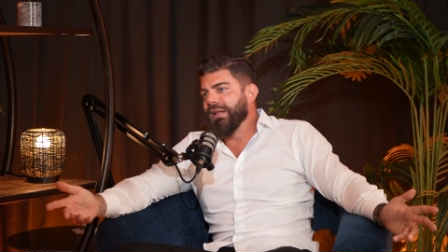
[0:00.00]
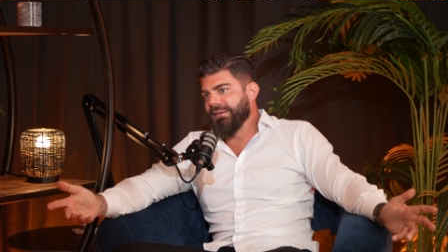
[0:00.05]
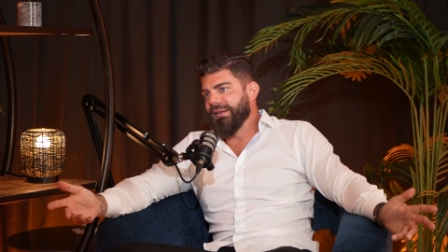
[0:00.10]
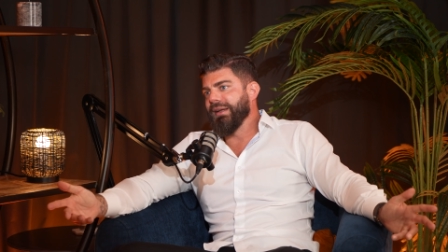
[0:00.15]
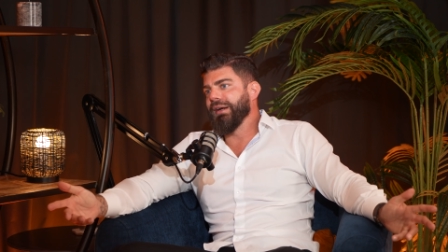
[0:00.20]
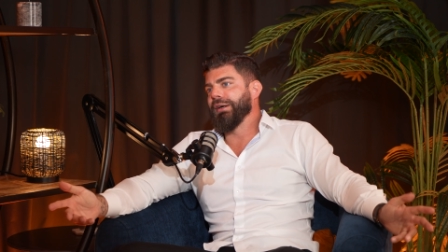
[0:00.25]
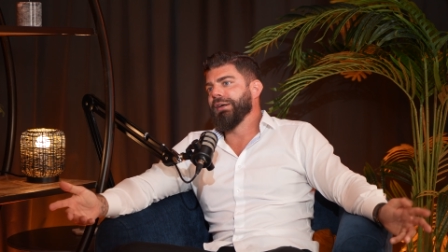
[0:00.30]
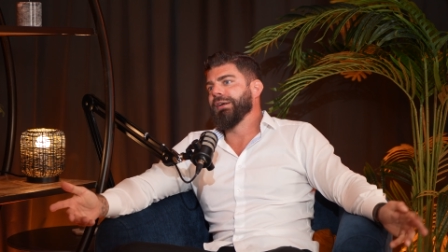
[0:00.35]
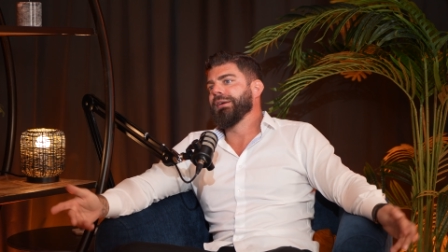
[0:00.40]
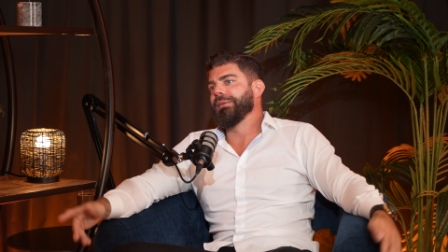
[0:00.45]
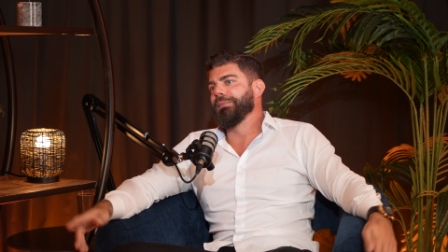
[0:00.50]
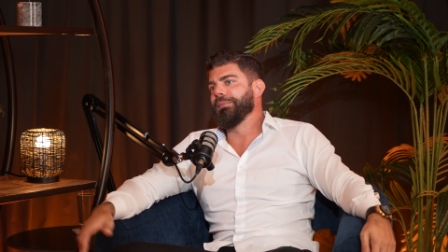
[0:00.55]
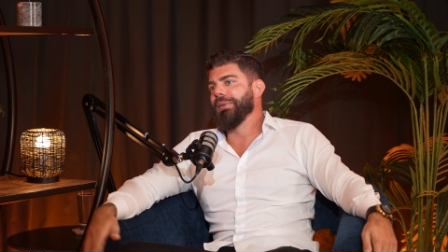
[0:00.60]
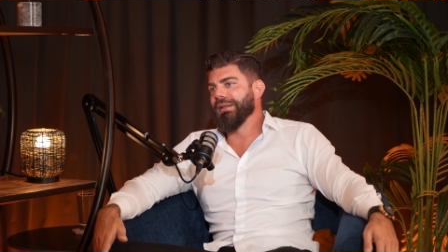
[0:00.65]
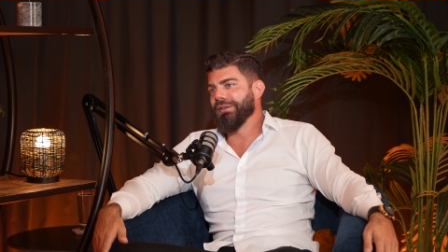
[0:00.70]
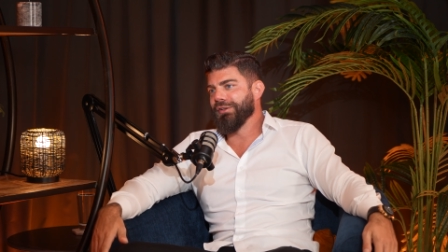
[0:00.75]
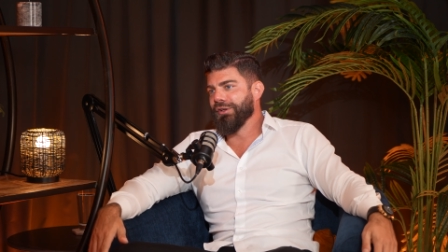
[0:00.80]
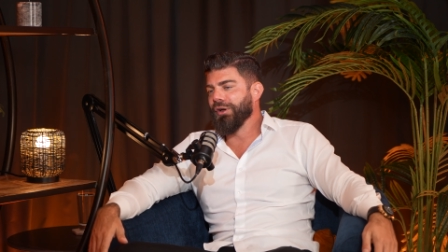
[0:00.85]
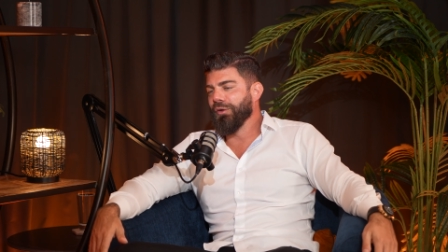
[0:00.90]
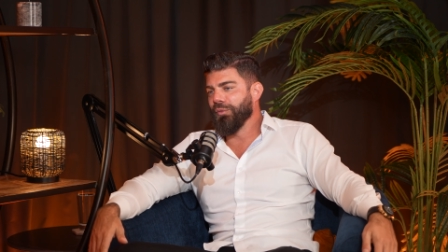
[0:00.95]
there.
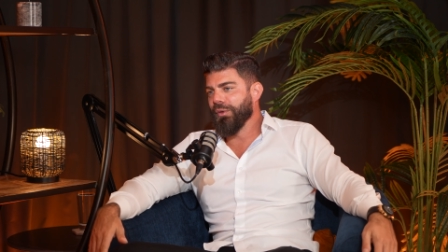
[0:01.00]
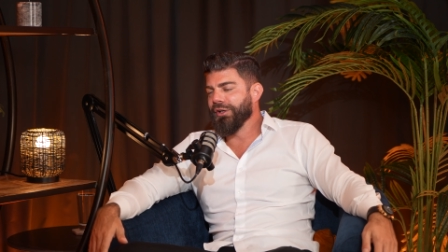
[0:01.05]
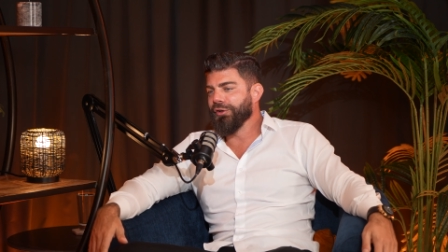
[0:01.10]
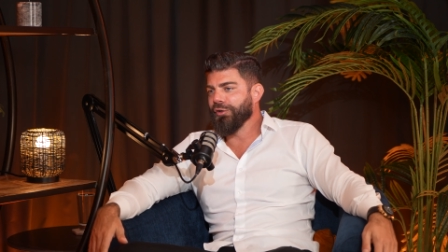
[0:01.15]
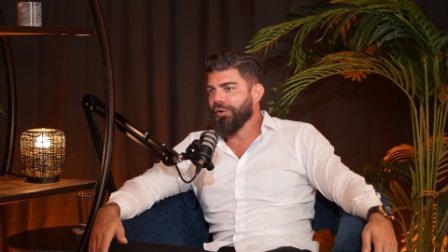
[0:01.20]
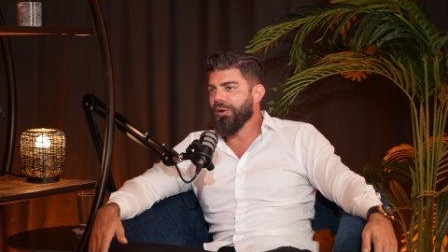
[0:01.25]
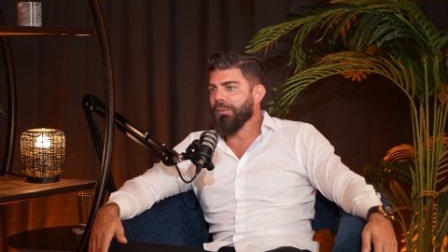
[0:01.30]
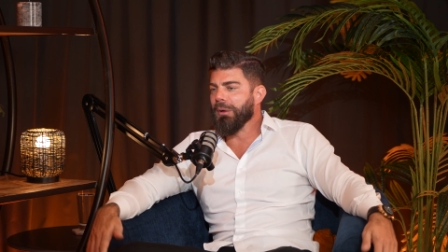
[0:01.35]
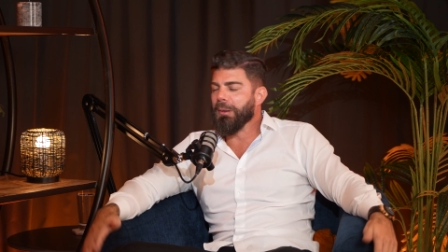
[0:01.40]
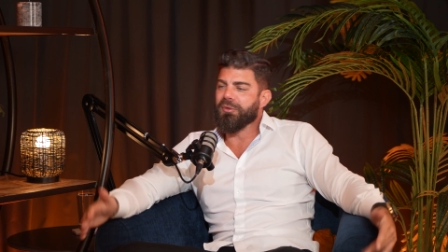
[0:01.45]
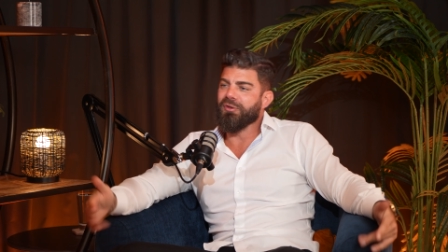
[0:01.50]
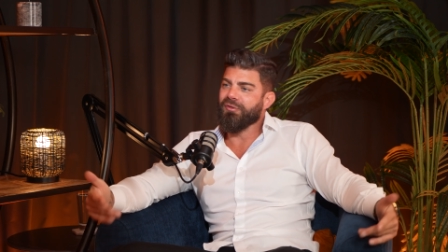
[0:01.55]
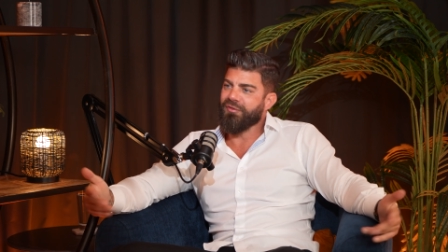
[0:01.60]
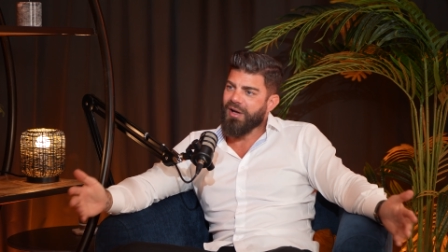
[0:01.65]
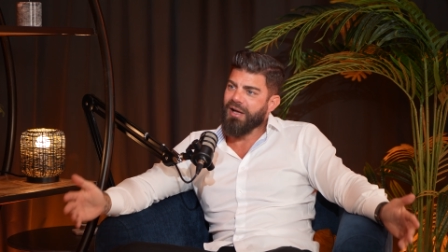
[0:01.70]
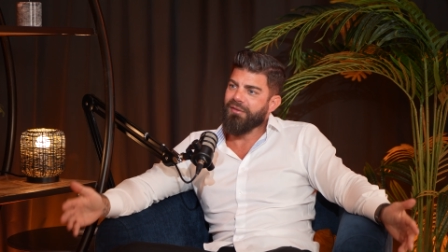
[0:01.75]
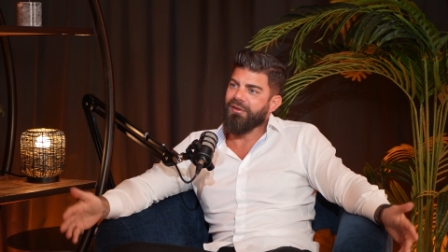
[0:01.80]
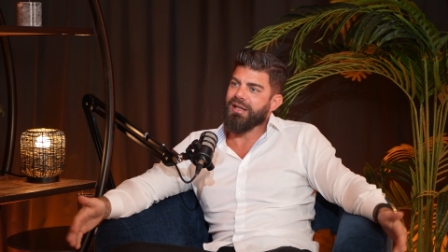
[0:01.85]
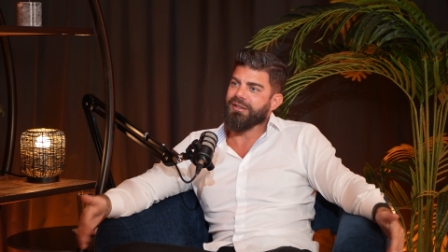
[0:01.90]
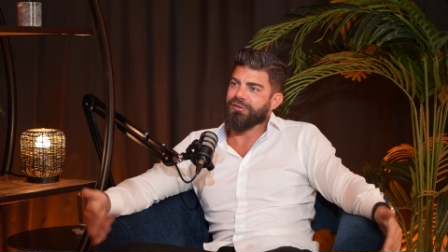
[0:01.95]
But when you come up to
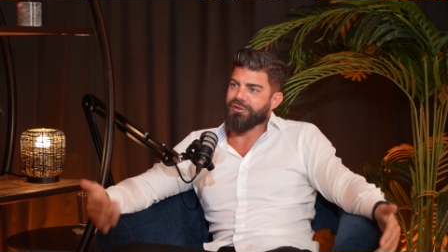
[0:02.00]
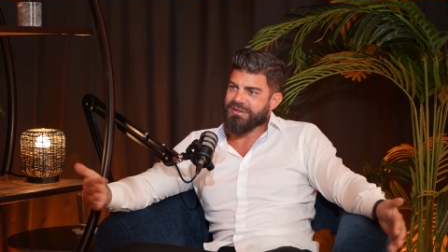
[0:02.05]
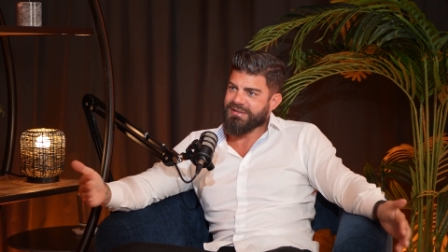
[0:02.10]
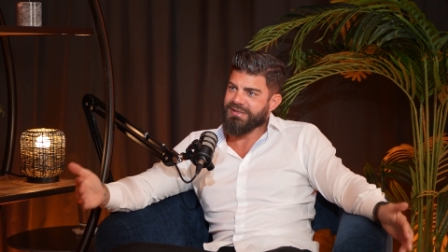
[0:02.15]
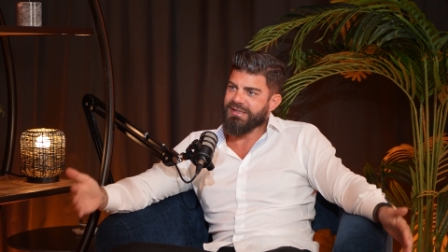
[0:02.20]
500,